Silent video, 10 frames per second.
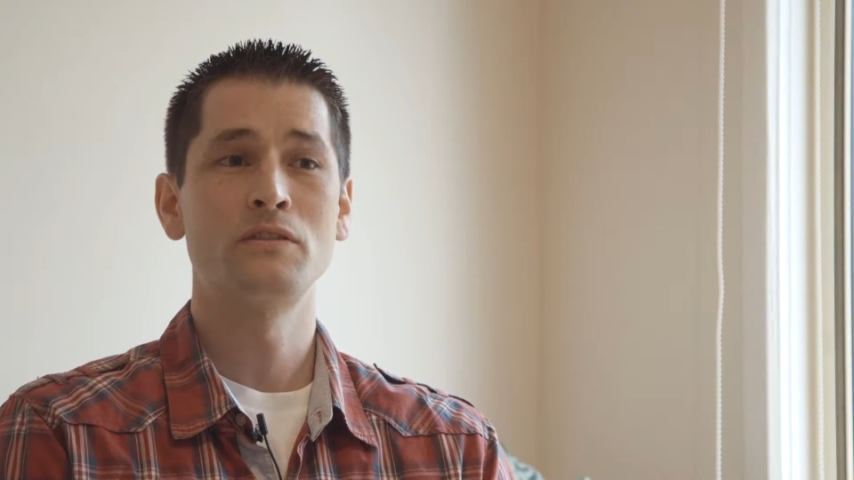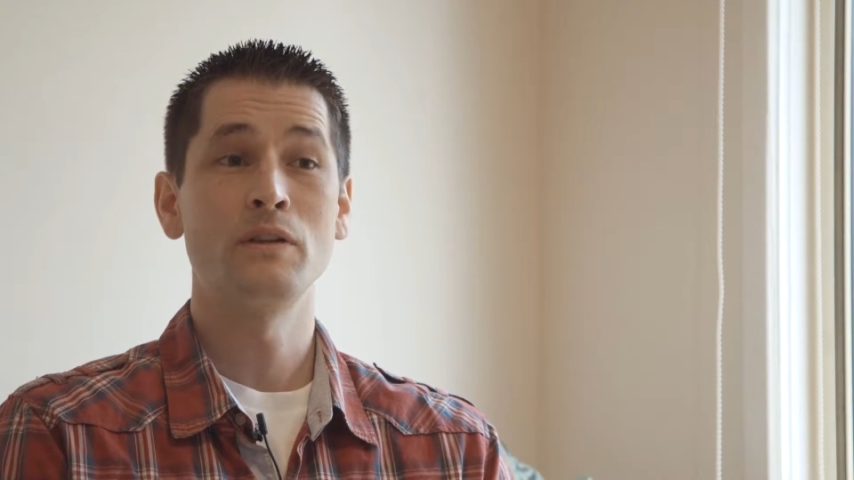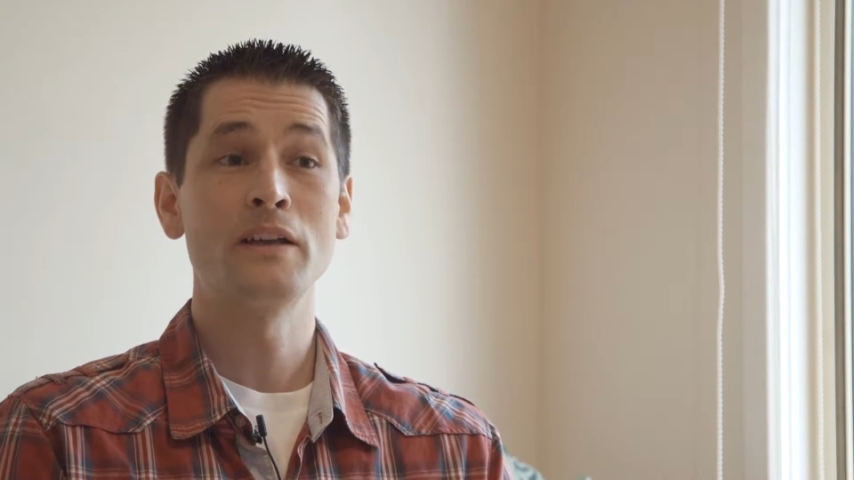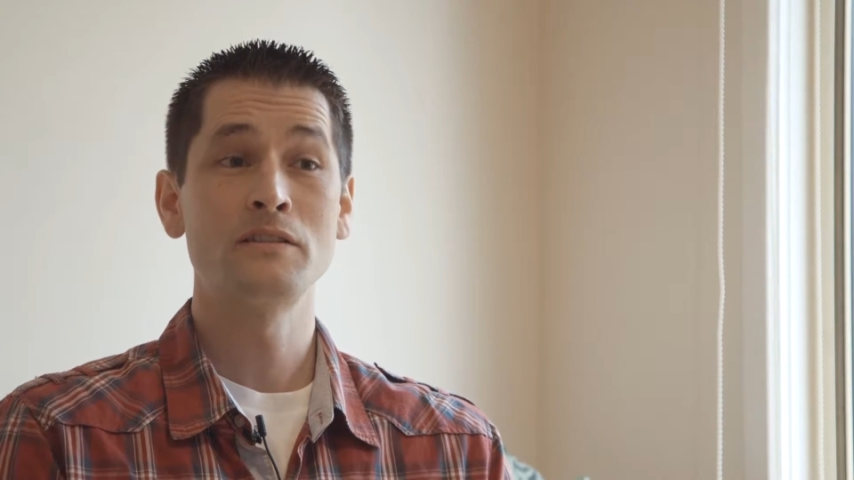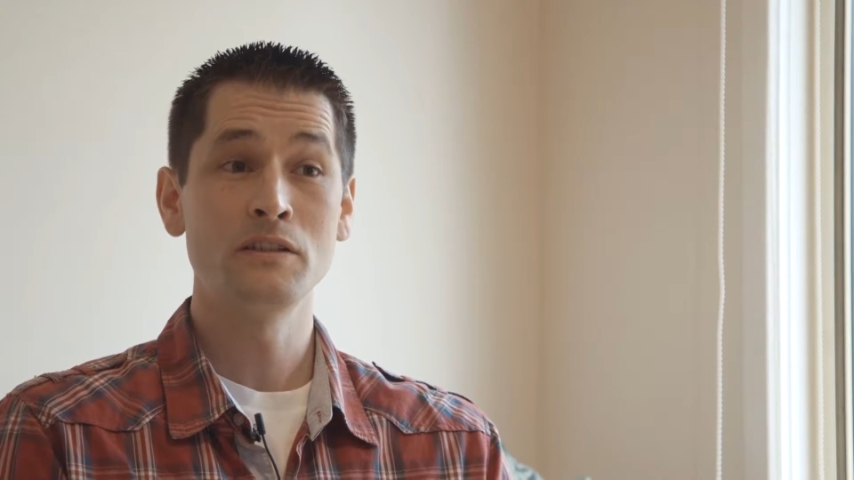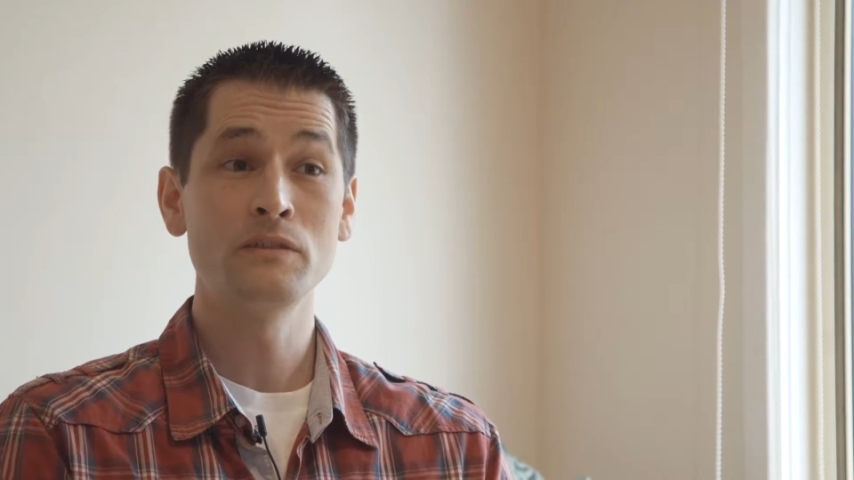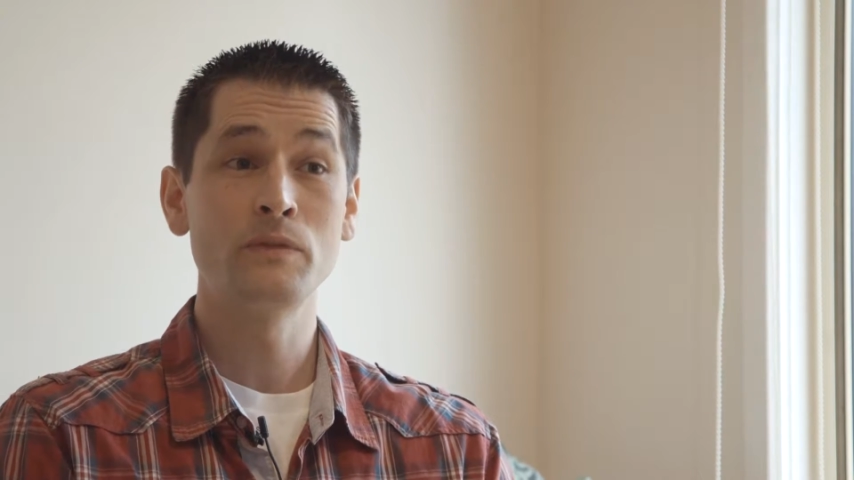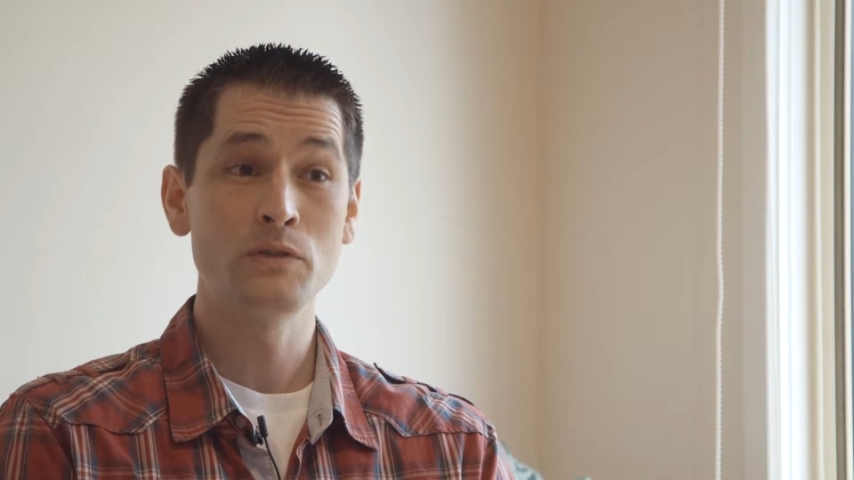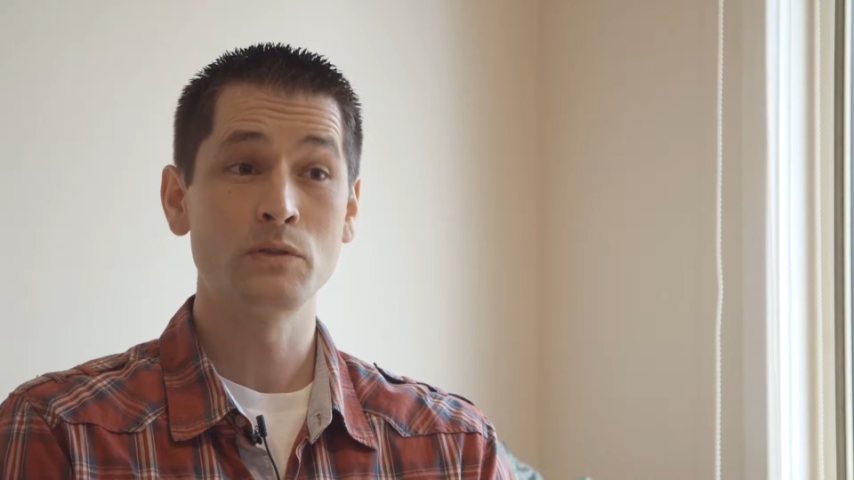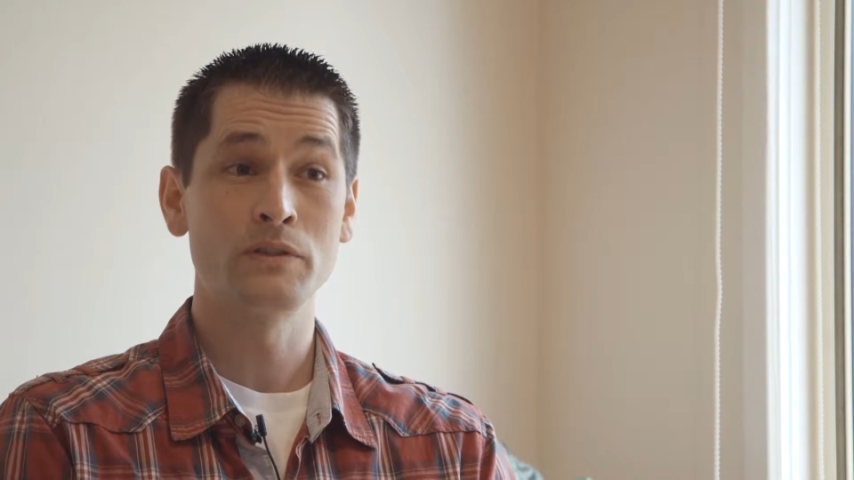So as an
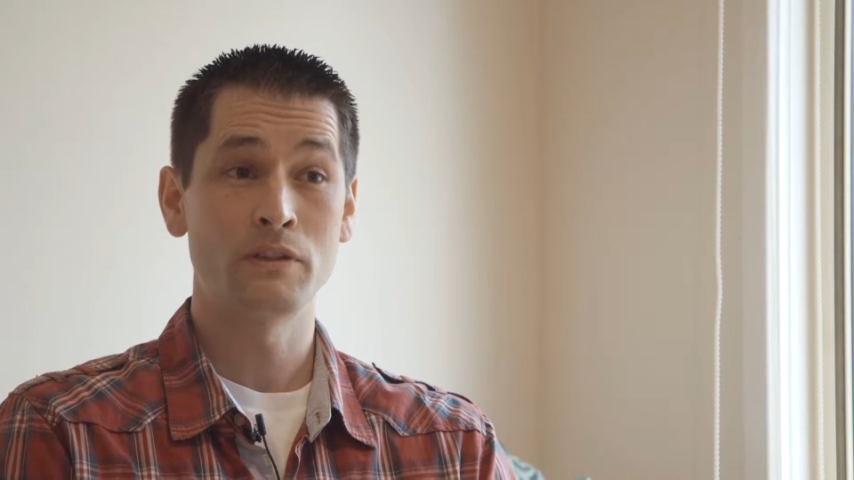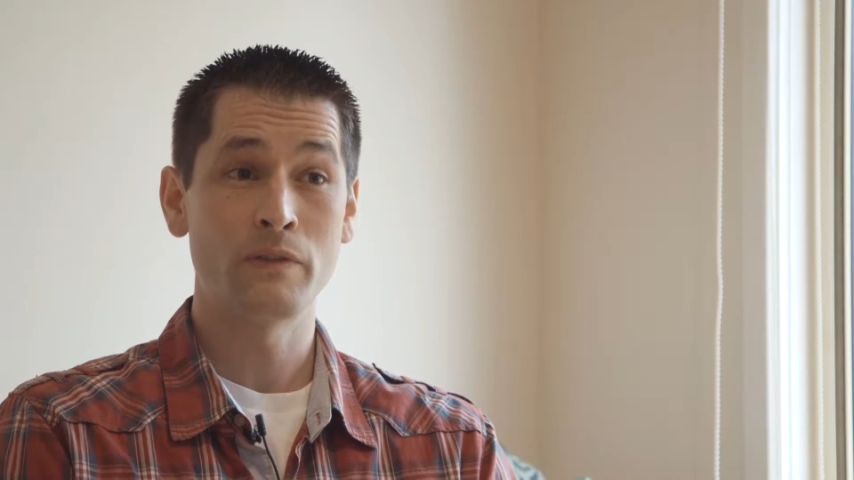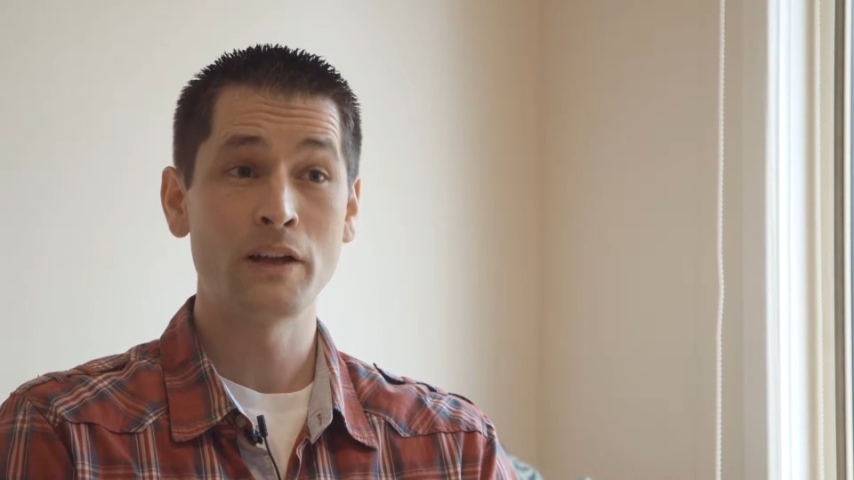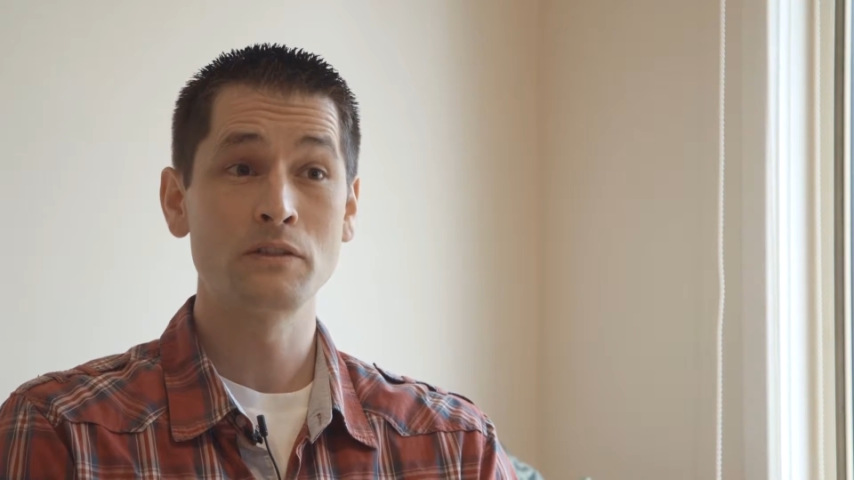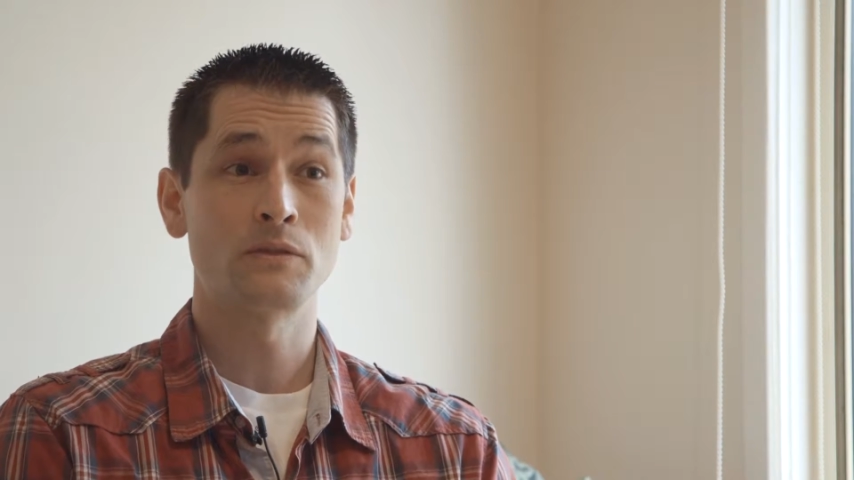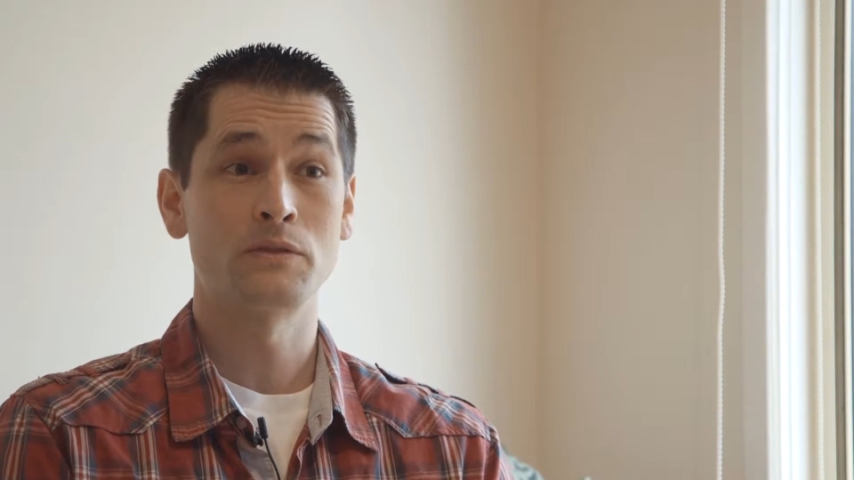individual, as an evangelist,